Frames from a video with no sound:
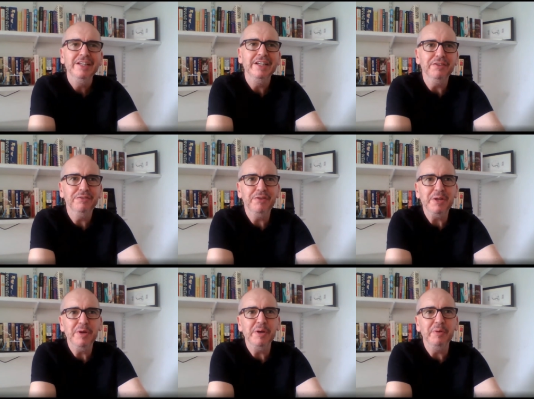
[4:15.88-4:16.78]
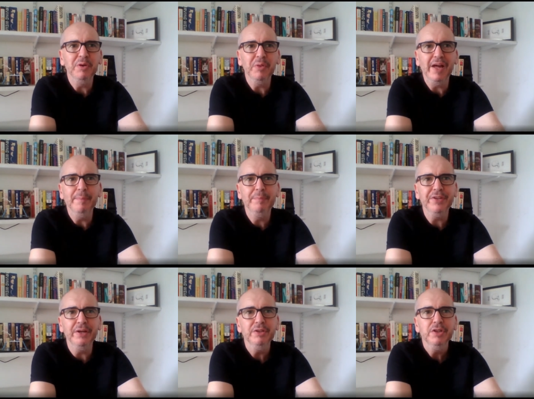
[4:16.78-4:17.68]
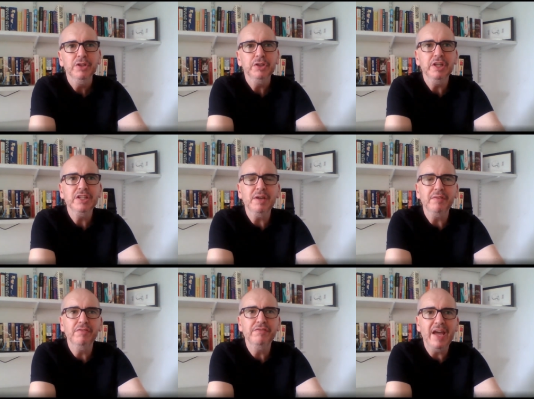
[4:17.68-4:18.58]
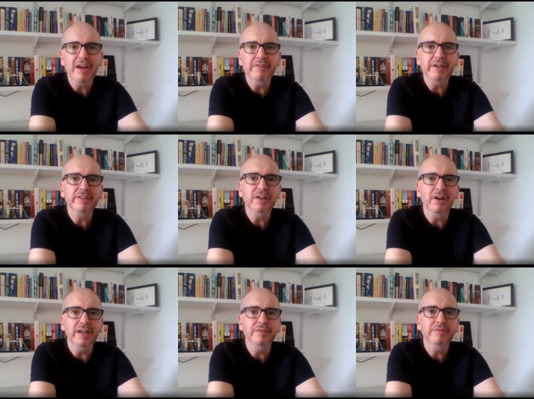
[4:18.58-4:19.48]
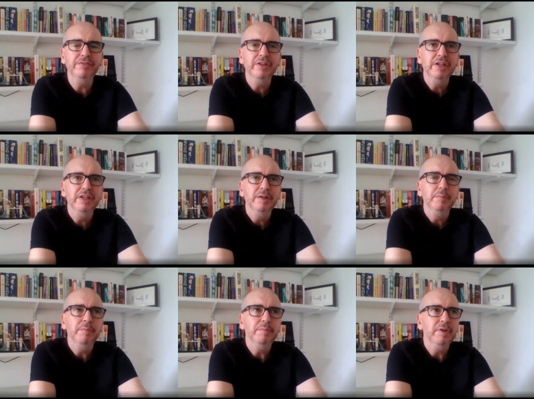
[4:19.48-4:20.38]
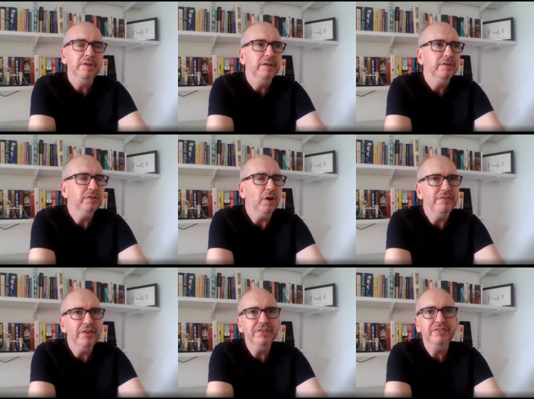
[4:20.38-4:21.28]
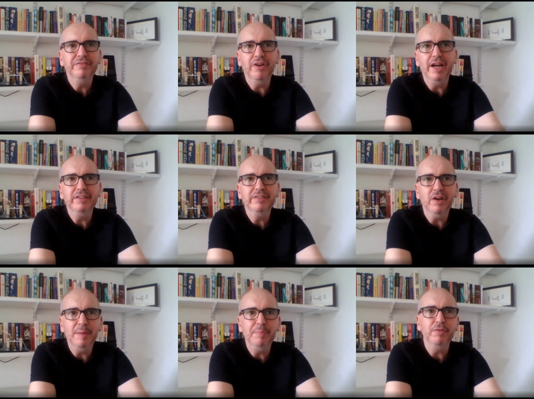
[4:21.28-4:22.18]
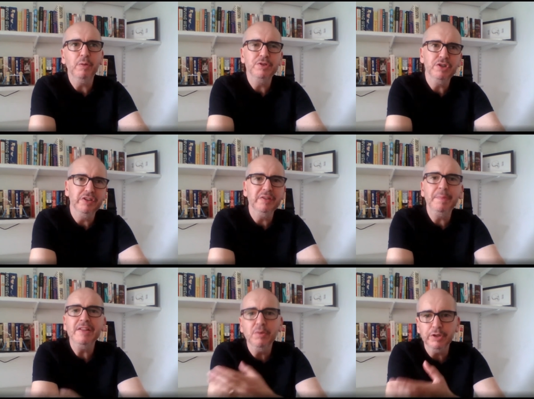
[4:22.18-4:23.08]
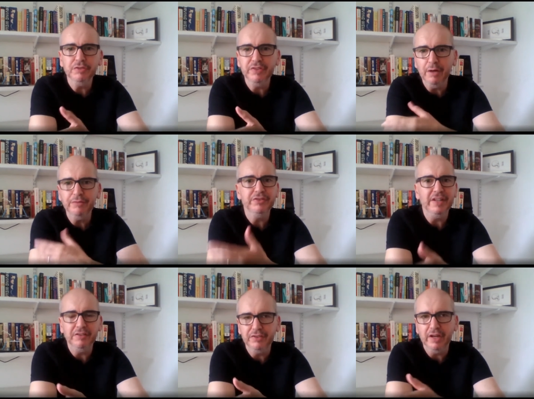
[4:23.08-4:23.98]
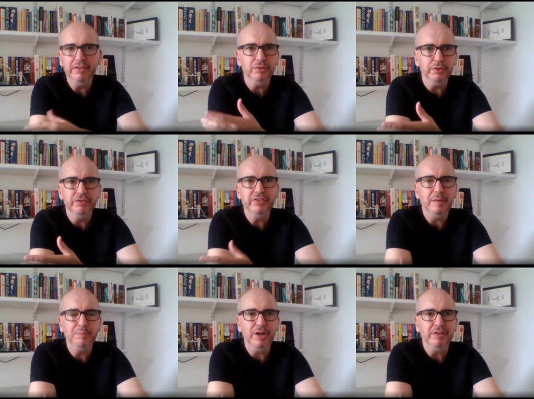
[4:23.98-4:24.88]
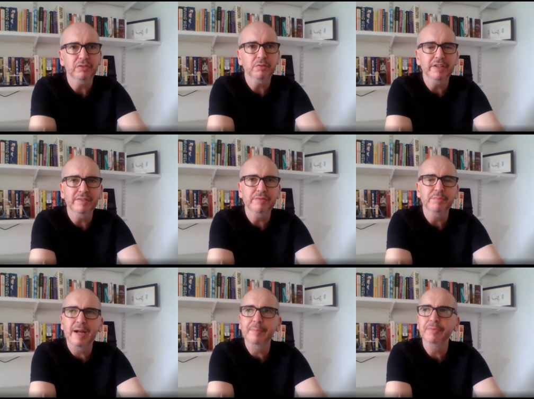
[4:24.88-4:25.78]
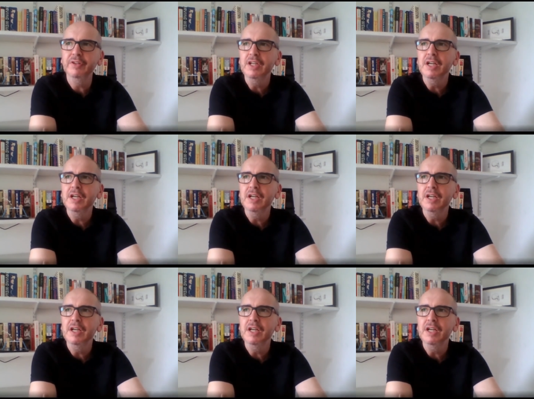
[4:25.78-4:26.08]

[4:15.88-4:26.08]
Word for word: you know, it's free will and all that. So you need to have a varied kind of diversified type of depending on what you sell, if you sell a service or if you sell a product, it's quite different perhaps.